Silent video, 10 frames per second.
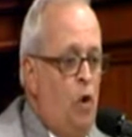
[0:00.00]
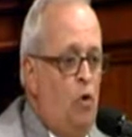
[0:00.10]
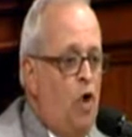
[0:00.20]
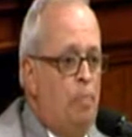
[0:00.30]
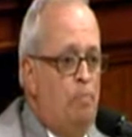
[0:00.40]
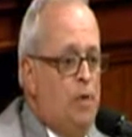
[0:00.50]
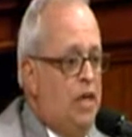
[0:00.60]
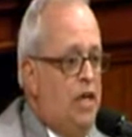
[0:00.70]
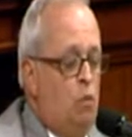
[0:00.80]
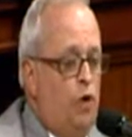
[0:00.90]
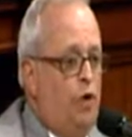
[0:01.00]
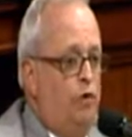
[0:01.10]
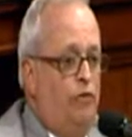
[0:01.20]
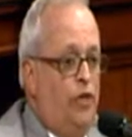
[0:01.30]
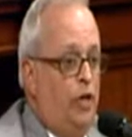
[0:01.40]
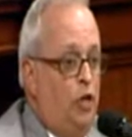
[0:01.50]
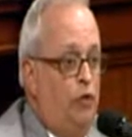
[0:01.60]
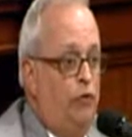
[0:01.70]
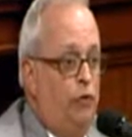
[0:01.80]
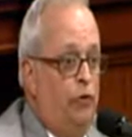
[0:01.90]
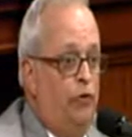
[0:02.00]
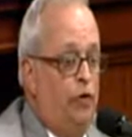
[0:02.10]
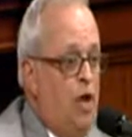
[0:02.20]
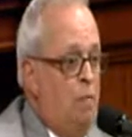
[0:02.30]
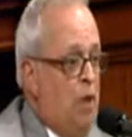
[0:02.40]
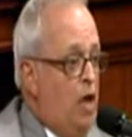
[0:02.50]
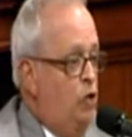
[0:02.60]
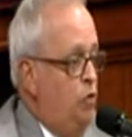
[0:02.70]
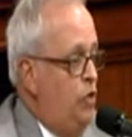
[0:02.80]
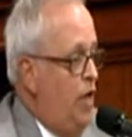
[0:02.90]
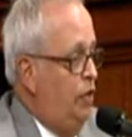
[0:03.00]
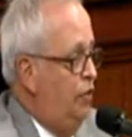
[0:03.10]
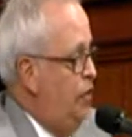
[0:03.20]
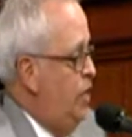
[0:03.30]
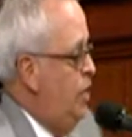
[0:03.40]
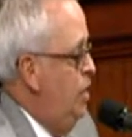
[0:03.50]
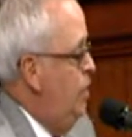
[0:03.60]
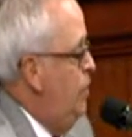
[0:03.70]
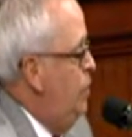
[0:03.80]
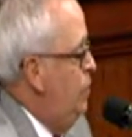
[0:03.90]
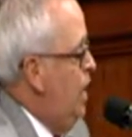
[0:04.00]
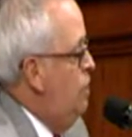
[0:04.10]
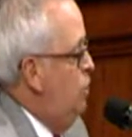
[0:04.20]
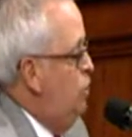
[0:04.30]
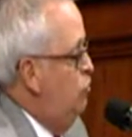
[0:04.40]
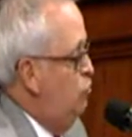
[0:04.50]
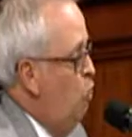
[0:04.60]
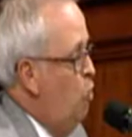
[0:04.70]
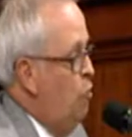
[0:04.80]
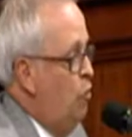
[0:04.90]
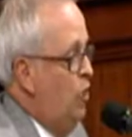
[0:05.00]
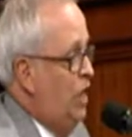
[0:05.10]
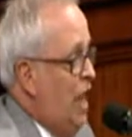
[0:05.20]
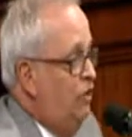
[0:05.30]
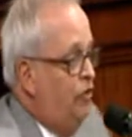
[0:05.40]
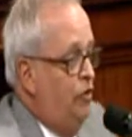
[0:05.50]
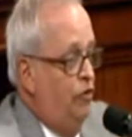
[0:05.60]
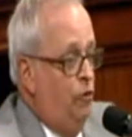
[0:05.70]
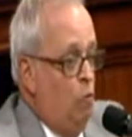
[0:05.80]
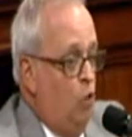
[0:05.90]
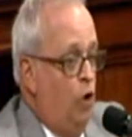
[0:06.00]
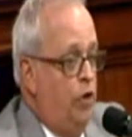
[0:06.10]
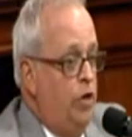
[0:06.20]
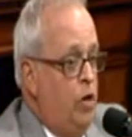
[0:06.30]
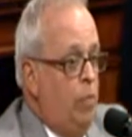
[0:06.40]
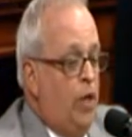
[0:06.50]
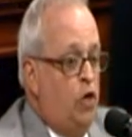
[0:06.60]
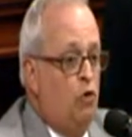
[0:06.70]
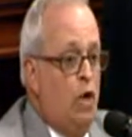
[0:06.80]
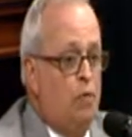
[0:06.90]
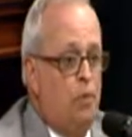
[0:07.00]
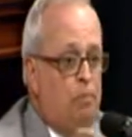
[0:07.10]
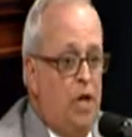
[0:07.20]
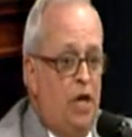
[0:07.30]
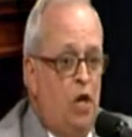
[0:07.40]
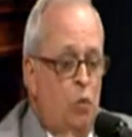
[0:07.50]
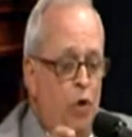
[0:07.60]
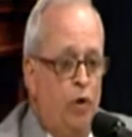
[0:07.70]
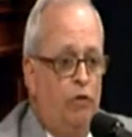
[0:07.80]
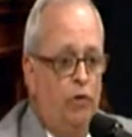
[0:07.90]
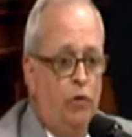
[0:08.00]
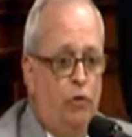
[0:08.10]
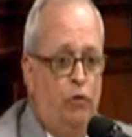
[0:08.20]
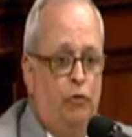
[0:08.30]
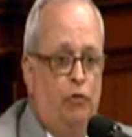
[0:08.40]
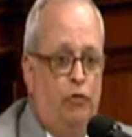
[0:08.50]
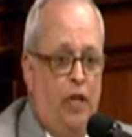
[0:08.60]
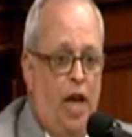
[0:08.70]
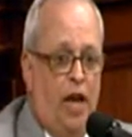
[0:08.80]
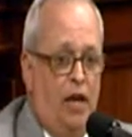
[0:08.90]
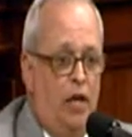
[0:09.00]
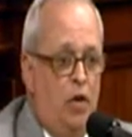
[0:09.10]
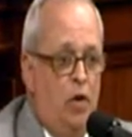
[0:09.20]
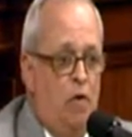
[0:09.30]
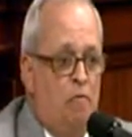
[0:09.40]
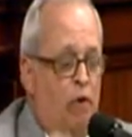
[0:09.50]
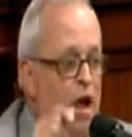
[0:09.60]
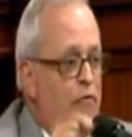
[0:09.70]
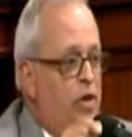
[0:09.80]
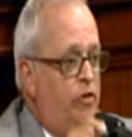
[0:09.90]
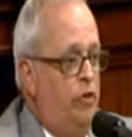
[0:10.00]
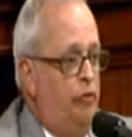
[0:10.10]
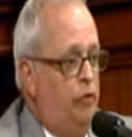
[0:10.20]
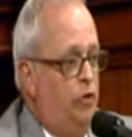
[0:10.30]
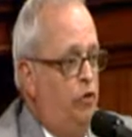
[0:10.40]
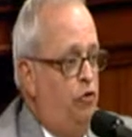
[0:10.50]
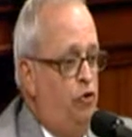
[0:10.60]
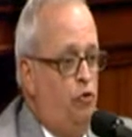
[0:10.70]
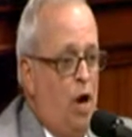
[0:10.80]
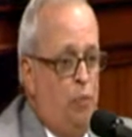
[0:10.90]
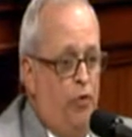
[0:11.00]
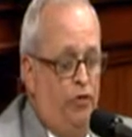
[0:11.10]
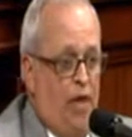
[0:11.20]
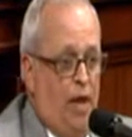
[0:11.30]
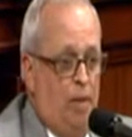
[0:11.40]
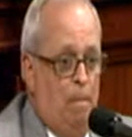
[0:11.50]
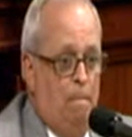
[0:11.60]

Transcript: We're not picking winners and losers by who gets the Gaming Control Board License Award. You're able to pick winners and losers tonight for every district that you represent.